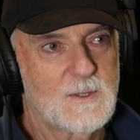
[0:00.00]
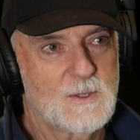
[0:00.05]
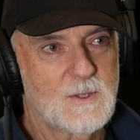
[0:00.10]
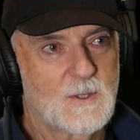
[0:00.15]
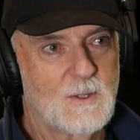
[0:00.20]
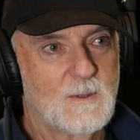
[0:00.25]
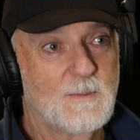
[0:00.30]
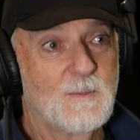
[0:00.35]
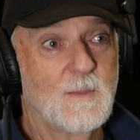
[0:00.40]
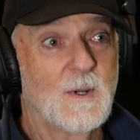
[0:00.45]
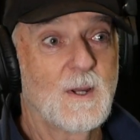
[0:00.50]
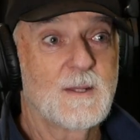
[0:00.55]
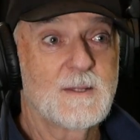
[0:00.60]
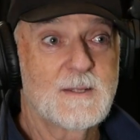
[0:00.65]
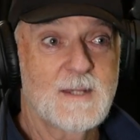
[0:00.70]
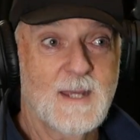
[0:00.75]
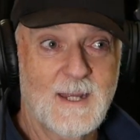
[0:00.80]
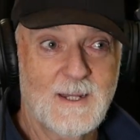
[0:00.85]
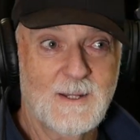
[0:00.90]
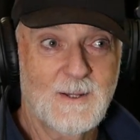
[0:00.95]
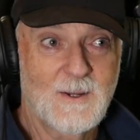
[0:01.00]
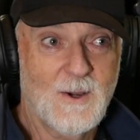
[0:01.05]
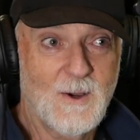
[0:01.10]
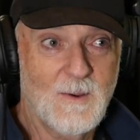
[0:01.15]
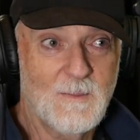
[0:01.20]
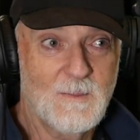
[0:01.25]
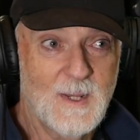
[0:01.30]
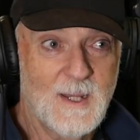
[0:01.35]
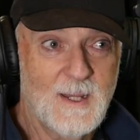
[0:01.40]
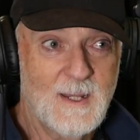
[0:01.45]
job. My dad got
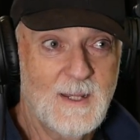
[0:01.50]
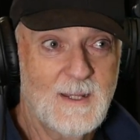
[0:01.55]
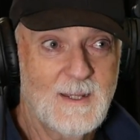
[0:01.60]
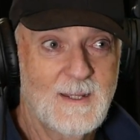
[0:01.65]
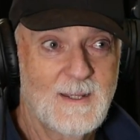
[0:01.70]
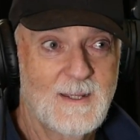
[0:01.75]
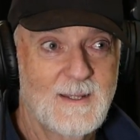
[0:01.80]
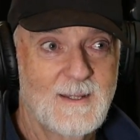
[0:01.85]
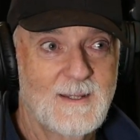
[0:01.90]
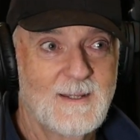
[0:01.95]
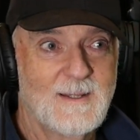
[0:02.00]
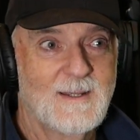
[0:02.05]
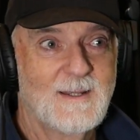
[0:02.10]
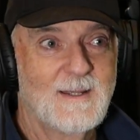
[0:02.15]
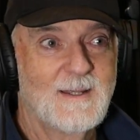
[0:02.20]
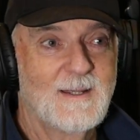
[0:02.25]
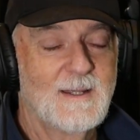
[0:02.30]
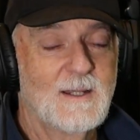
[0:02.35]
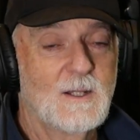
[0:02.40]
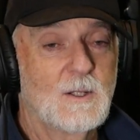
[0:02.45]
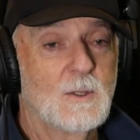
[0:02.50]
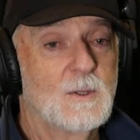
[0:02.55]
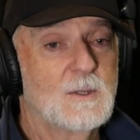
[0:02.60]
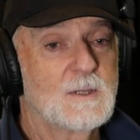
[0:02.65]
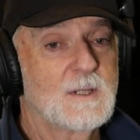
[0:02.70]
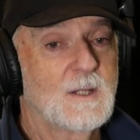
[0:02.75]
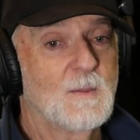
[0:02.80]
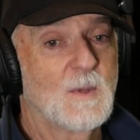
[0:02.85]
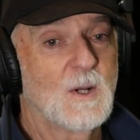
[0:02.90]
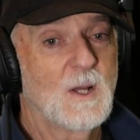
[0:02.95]
me,
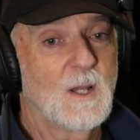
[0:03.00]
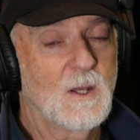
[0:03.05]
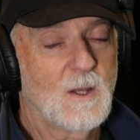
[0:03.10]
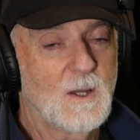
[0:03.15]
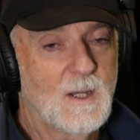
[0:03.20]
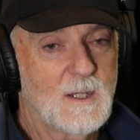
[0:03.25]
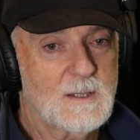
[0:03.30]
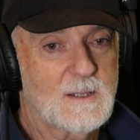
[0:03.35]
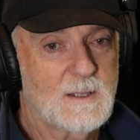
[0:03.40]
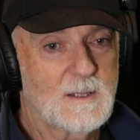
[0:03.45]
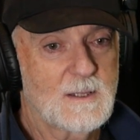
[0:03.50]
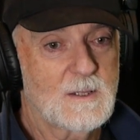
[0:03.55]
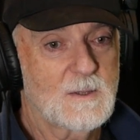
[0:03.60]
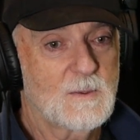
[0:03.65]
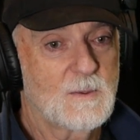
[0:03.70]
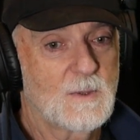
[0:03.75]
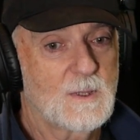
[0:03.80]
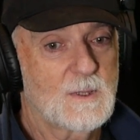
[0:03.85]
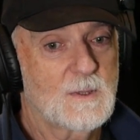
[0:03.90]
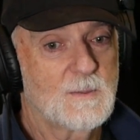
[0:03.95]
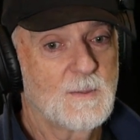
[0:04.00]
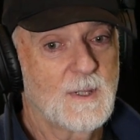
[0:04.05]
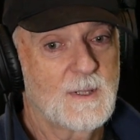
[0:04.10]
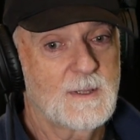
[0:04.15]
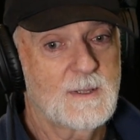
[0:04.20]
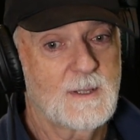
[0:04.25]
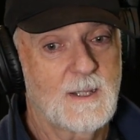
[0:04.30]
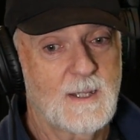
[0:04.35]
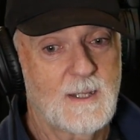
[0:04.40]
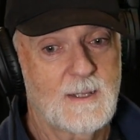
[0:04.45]
losing my license, which my
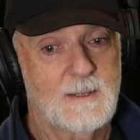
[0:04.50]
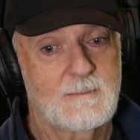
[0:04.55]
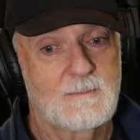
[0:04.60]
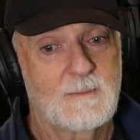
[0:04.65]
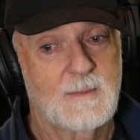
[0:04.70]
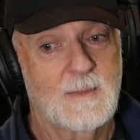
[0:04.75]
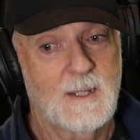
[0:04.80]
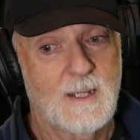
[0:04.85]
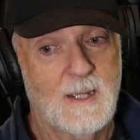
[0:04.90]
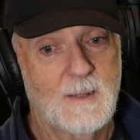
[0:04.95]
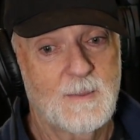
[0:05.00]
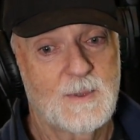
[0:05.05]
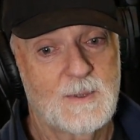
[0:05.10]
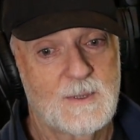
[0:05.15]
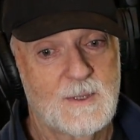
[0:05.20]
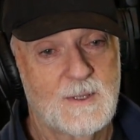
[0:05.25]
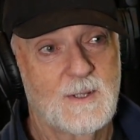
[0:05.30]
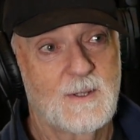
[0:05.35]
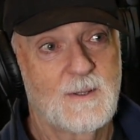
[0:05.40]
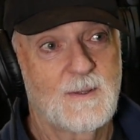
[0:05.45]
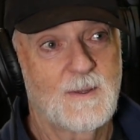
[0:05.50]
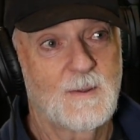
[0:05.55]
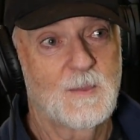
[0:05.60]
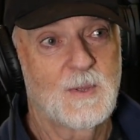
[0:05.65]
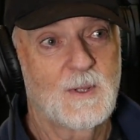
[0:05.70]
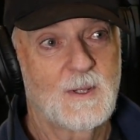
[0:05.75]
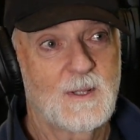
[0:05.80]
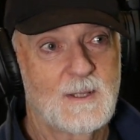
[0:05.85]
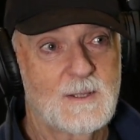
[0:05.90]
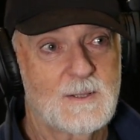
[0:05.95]
dad happened to know the
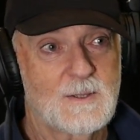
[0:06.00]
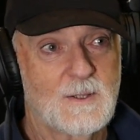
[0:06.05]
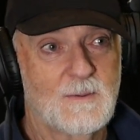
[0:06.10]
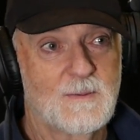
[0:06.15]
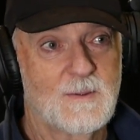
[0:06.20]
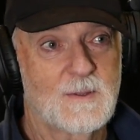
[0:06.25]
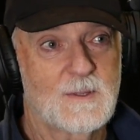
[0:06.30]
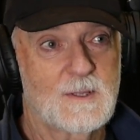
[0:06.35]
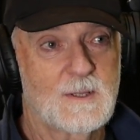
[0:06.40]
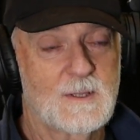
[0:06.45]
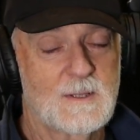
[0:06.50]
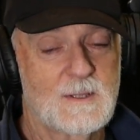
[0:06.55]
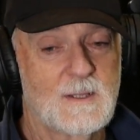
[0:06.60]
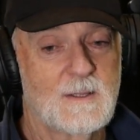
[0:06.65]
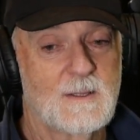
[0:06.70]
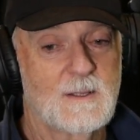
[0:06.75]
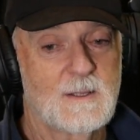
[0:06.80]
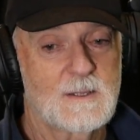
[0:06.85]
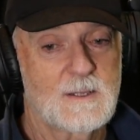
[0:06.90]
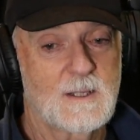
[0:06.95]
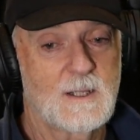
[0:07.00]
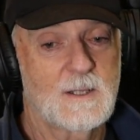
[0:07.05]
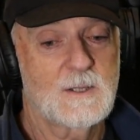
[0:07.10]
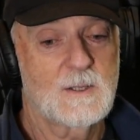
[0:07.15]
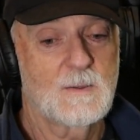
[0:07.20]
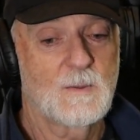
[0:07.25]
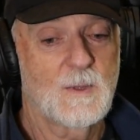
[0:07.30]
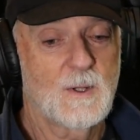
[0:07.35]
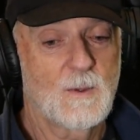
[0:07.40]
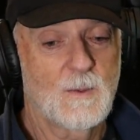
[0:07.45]
police officers in the
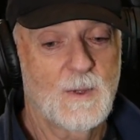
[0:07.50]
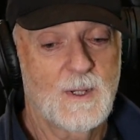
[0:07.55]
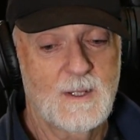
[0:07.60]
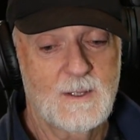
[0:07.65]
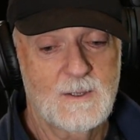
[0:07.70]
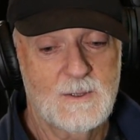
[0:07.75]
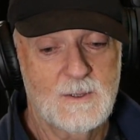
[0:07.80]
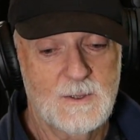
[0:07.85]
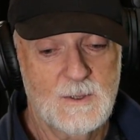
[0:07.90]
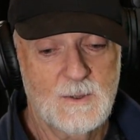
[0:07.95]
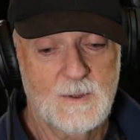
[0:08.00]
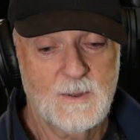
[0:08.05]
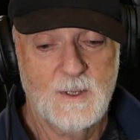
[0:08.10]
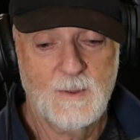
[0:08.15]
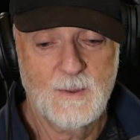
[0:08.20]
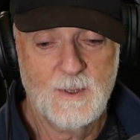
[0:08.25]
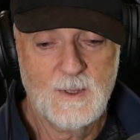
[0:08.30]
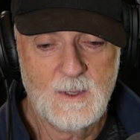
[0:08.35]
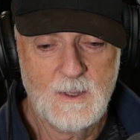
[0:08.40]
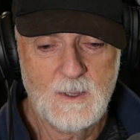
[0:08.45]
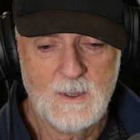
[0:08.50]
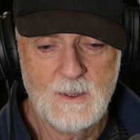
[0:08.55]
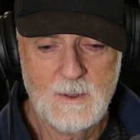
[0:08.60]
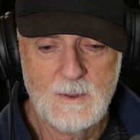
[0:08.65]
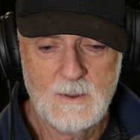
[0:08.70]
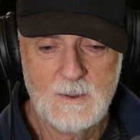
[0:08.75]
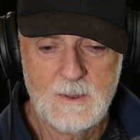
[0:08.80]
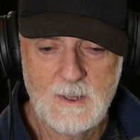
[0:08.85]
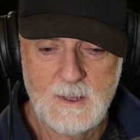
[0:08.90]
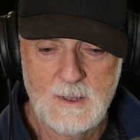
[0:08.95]
station when I went in to do it, and they went, oh,
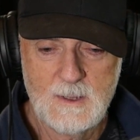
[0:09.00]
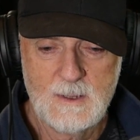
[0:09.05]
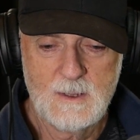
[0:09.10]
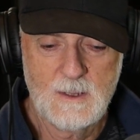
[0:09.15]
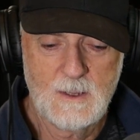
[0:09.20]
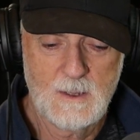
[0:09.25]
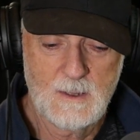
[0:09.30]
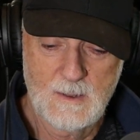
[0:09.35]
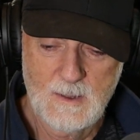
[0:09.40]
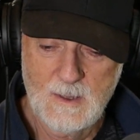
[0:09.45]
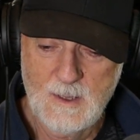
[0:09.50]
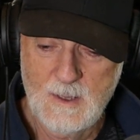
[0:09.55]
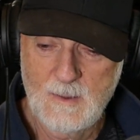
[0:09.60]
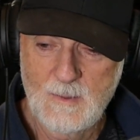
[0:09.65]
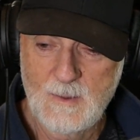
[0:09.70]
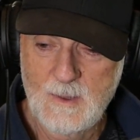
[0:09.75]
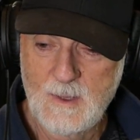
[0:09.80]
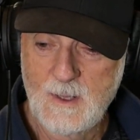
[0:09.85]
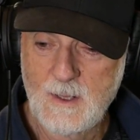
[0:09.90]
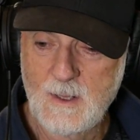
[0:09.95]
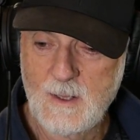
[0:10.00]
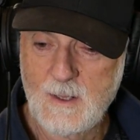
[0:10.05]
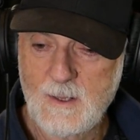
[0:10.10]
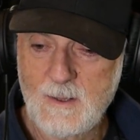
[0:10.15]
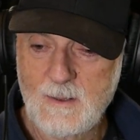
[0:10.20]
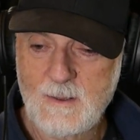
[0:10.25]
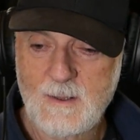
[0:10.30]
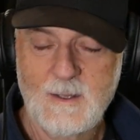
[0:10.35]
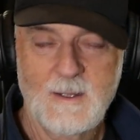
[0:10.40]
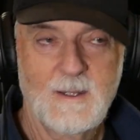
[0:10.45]
your dad's, oh, okay, well, there you go.
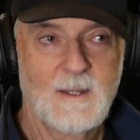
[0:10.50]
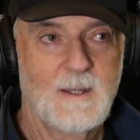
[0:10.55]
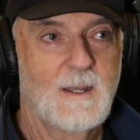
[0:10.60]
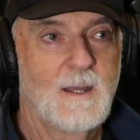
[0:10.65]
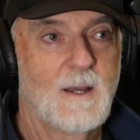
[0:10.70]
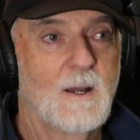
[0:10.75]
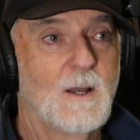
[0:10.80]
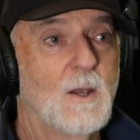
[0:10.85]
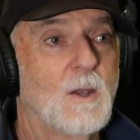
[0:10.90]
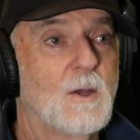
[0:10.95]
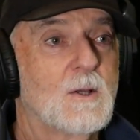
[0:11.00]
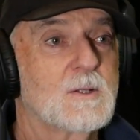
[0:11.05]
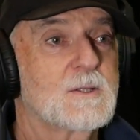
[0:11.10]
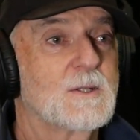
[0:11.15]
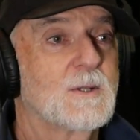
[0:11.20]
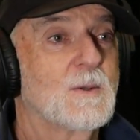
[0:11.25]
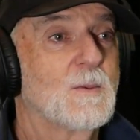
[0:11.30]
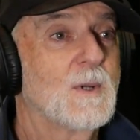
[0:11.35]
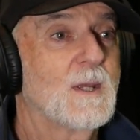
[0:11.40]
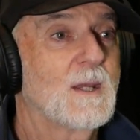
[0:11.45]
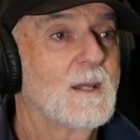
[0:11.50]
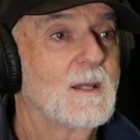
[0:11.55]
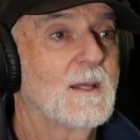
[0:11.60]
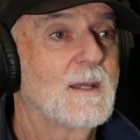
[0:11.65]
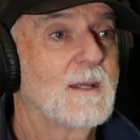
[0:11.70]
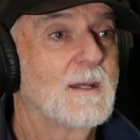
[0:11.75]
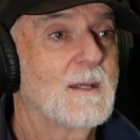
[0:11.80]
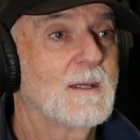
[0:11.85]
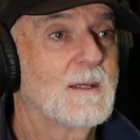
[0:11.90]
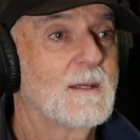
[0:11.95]
I lost it a week
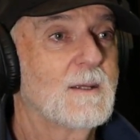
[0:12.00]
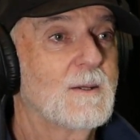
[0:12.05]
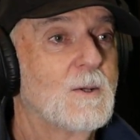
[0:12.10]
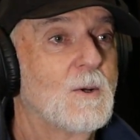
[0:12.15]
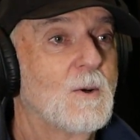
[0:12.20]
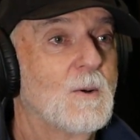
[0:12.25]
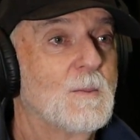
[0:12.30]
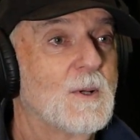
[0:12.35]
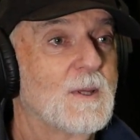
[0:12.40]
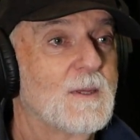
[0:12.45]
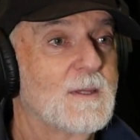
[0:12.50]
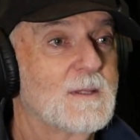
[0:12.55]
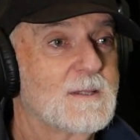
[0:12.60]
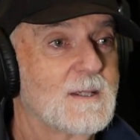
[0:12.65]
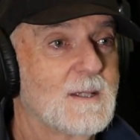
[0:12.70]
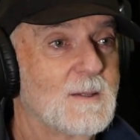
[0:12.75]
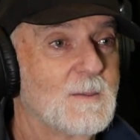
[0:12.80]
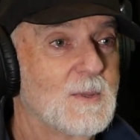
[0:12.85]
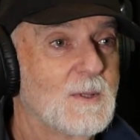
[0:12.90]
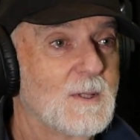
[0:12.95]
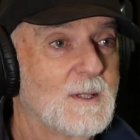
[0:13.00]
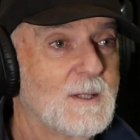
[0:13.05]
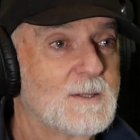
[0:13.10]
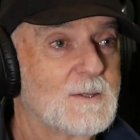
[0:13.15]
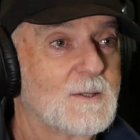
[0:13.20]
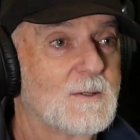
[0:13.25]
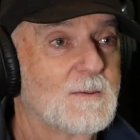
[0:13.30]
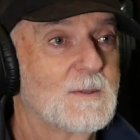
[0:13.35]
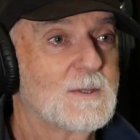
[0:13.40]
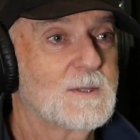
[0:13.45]
later, caught by the same police
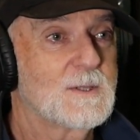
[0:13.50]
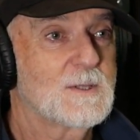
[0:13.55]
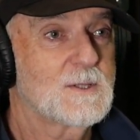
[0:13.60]
officers